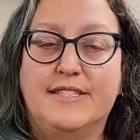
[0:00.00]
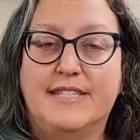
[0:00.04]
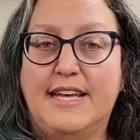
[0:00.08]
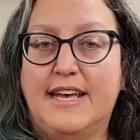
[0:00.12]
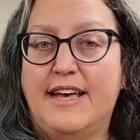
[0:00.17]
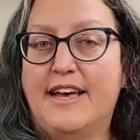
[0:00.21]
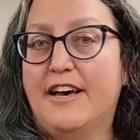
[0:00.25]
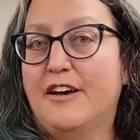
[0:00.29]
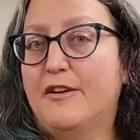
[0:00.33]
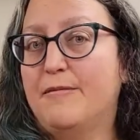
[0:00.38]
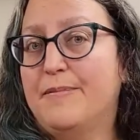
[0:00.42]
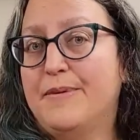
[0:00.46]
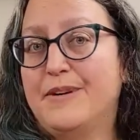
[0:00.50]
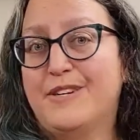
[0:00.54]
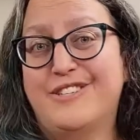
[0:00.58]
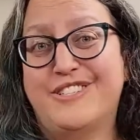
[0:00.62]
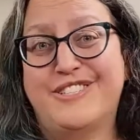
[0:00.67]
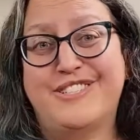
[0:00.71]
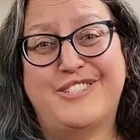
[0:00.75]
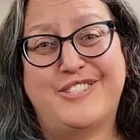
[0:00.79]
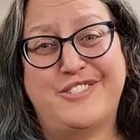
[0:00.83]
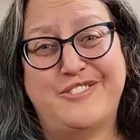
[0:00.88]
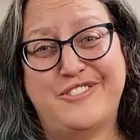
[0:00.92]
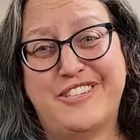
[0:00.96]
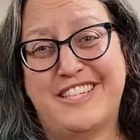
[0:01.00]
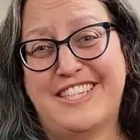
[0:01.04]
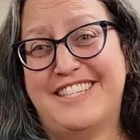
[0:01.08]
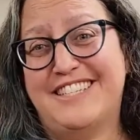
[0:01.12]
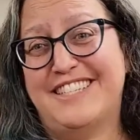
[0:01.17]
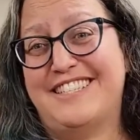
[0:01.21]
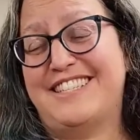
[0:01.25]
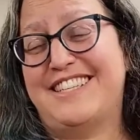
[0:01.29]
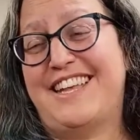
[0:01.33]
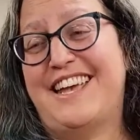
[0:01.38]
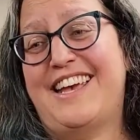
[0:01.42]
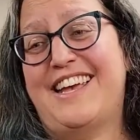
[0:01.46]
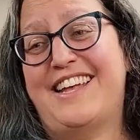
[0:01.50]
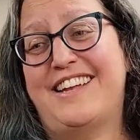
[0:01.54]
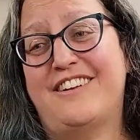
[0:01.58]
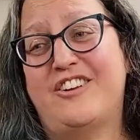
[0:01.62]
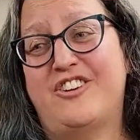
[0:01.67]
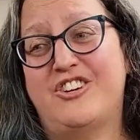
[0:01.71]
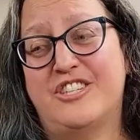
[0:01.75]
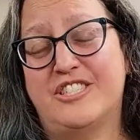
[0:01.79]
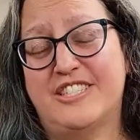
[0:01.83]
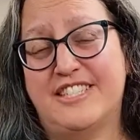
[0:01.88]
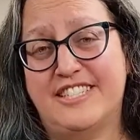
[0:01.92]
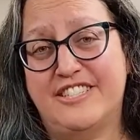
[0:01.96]
help our students. And
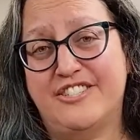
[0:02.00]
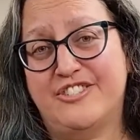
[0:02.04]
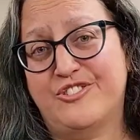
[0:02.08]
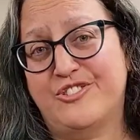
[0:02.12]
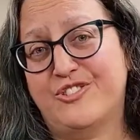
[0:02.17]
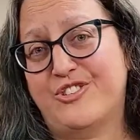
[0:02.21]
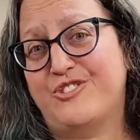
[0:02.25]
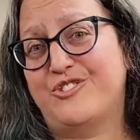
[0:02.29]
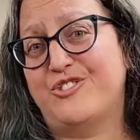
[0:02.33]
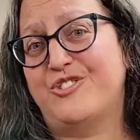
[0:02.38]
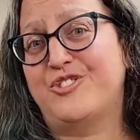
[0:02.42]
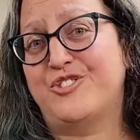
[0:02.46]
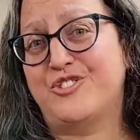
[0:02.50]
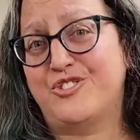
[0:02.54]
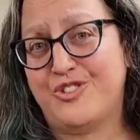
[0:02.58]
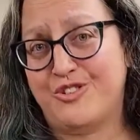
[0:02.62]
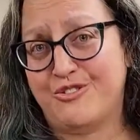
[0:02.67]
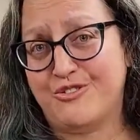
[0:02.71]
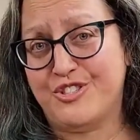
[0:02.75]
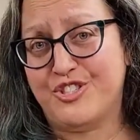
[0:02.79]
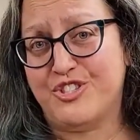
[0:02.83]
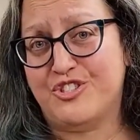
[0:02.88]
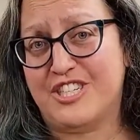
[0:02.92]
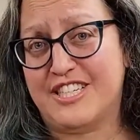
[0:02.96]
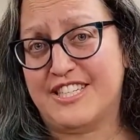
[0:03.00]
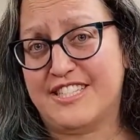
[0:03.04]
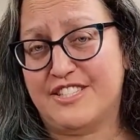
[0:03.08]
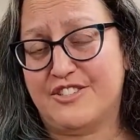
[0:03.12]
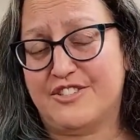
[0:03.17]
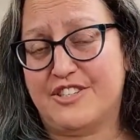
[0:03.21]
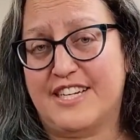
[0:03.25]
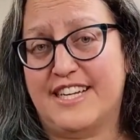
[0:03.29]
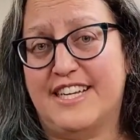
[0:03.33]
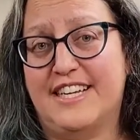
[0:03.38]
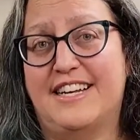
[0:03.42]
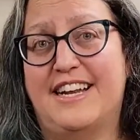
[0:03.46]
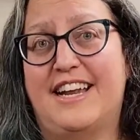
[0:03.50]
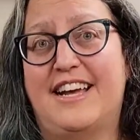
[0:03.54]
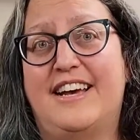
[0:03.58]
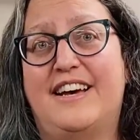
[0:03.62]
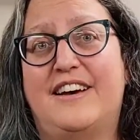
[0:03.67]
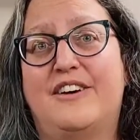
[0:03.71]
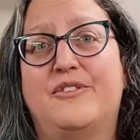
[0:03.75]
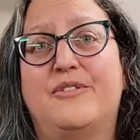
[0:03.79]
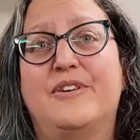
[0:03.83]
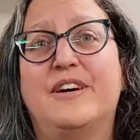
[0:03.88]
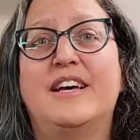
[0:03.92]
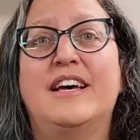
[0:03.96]
our teachers are so stressed right
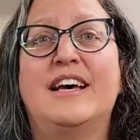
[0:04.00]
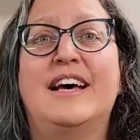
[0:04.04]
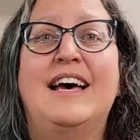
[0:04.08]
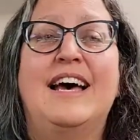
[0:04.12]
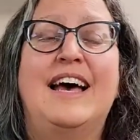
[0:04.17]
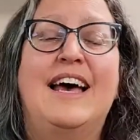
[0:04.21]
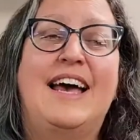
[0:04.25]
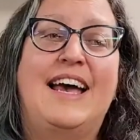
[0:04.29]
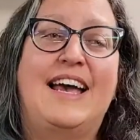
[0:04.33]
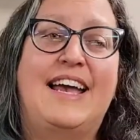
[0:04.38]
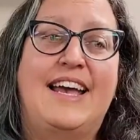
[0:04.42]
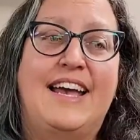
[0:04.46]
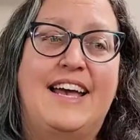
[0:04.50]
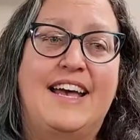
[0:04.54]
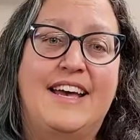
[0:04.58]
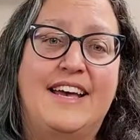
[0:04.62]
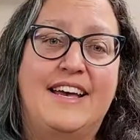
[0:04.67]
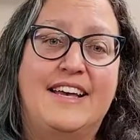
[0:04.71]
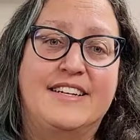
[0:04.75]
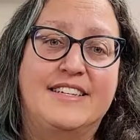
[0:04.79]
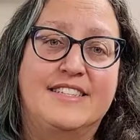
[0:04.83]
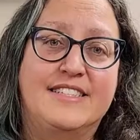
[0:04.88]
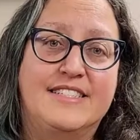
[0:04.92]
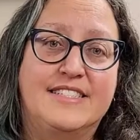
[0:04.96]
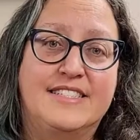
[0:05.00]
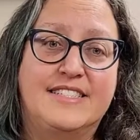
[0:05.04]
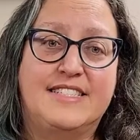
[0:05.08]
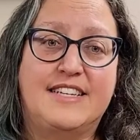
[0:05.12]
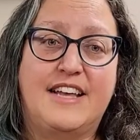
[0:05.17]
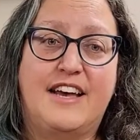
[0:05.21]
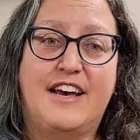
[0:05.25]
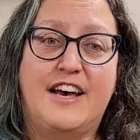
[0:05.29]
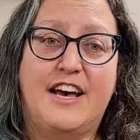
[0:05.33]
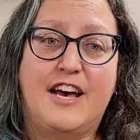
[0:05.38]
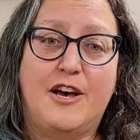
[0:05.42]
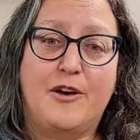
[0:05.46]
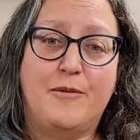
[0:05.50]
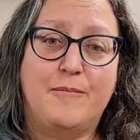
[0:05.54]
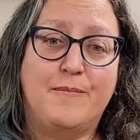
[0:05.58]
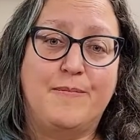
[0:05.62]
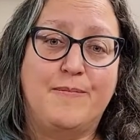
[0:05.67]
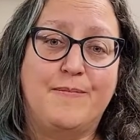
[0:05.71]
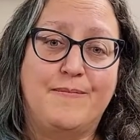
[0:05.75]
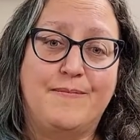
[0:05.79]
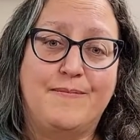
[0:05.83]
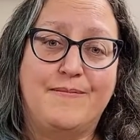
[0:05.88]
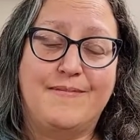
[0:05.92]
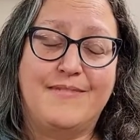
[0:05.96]
now. And
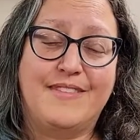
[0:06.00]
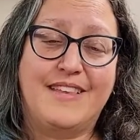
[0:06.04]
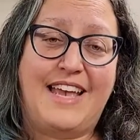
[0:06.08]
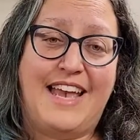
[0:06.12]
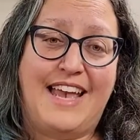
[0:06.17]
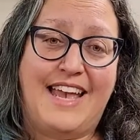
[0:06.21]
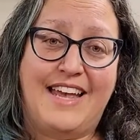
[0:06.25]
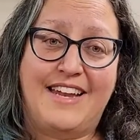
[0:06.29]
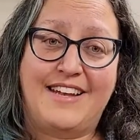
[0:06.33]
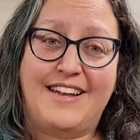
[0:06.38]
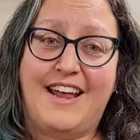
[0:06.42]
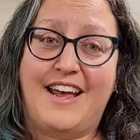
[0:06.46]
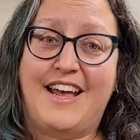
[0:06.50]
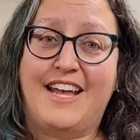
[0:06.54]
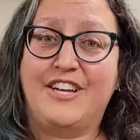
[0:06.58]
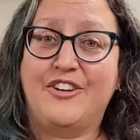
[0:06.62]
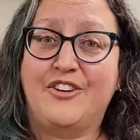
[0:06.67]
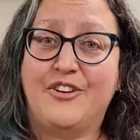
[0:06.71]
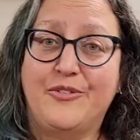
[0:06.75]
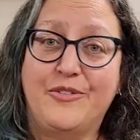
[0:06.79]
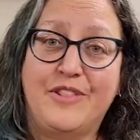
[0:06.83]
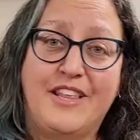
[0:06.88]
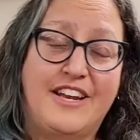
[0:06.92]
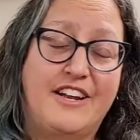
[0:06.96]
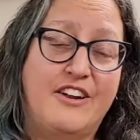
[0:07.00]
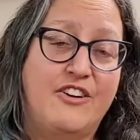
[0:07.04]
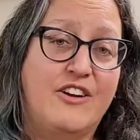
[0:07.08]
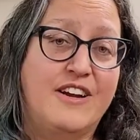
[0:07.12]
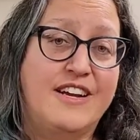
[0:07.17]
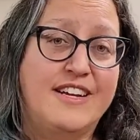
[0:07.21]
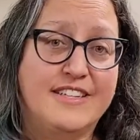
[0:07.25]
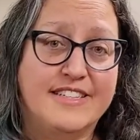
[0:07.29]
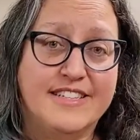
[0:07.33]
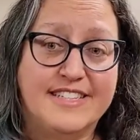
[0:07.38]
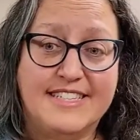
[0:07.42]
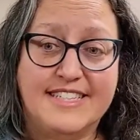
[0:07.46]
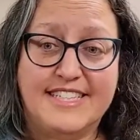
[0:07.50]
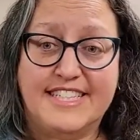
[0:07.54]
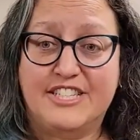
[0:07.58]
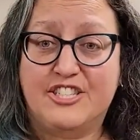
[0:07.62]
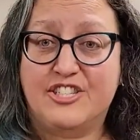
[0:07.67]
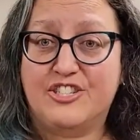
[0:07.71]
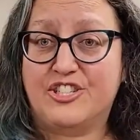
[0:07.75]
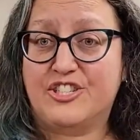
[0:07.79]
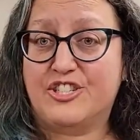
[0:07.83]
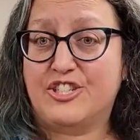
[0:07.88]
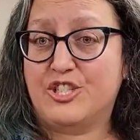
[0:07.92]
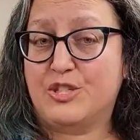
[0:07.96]
I know that our health
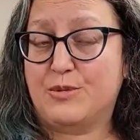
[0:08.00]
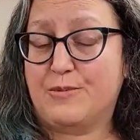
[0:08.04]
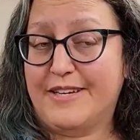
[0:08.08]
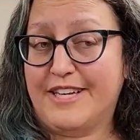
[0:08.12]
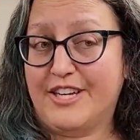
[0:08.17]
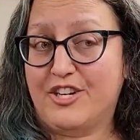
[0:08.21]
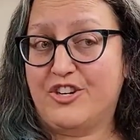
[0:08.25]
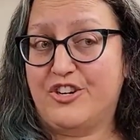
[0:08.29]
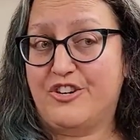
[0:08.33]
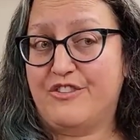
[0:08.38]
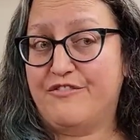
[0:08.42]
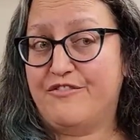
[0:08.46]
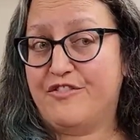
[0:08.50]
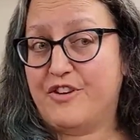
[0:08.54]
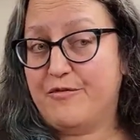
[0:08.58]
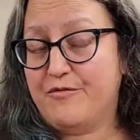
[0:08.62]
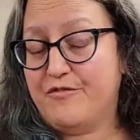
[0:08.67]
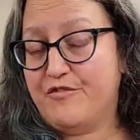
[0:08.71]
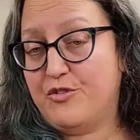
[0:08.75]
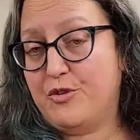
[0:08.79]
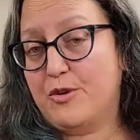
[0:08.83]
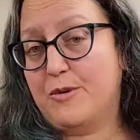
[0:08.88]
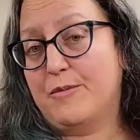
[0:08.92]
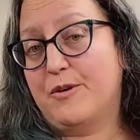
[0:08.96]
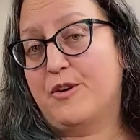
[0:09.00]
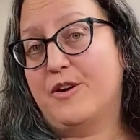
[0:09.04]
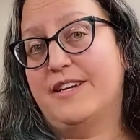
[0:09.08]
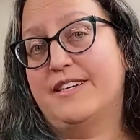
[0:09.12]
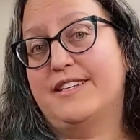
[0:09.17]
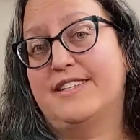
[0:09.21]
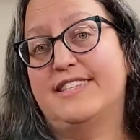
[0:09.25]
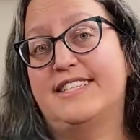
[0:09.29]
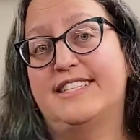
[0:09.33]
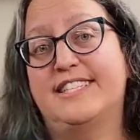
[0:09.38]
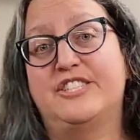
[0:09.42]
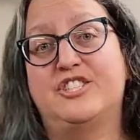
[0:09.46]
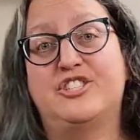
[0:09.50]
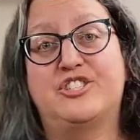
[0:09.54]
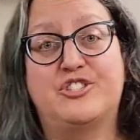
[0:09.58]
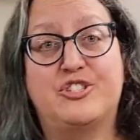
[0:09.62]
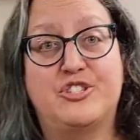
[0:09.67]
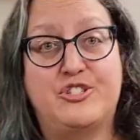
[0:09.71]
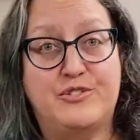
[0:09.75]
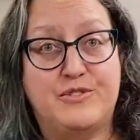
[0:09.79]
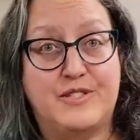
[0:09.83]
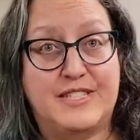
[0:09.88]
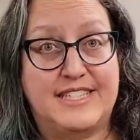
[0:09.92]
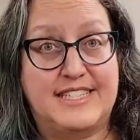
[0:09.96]
teachers, we heard from former health teacher
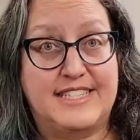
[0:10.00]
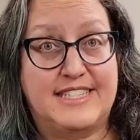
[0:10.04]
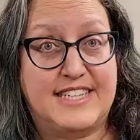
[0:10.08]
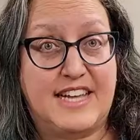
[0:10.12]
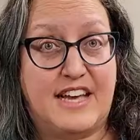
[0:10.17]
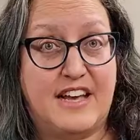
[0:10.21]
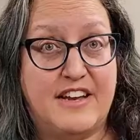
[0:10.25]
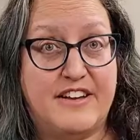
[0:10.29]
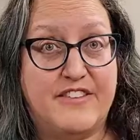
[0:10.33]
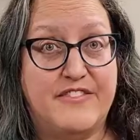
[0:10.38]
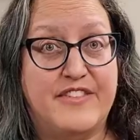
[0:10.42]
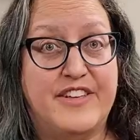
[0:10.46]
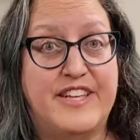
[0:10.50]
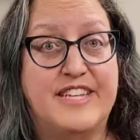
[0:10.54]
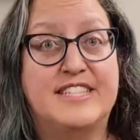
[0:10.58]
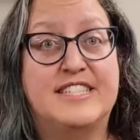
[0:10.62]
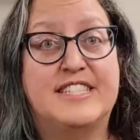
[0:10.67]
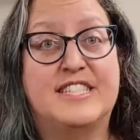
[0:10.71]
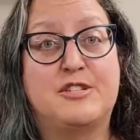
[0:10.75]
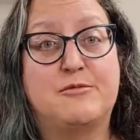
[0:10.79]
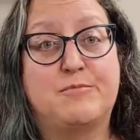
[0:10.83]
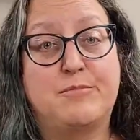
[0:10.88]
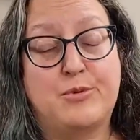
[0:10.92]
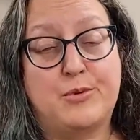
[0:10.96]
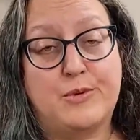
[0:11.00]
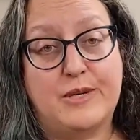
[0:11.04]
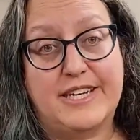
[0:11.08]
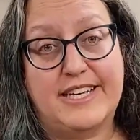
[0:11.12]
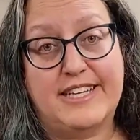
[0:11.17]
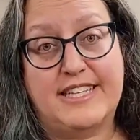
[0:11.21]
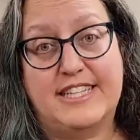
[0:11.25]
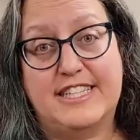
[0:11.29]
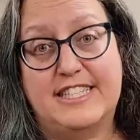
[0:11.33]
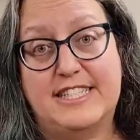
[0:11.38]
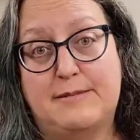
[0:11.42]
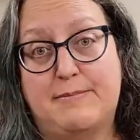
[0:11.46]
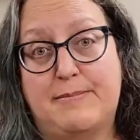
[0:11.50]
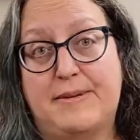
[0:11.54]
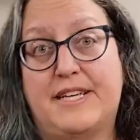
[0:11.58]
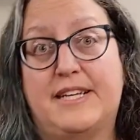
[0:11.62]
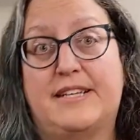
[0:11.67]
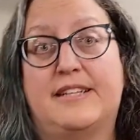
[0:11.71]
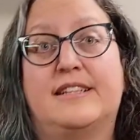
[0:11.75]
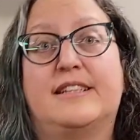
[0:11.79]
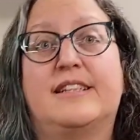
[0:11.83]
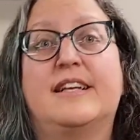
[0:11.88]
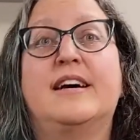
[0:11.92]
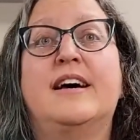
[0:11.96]
Susan Donovan supporting this
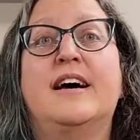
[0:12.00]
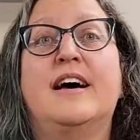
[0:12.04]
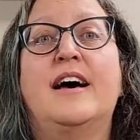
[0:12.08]
bill,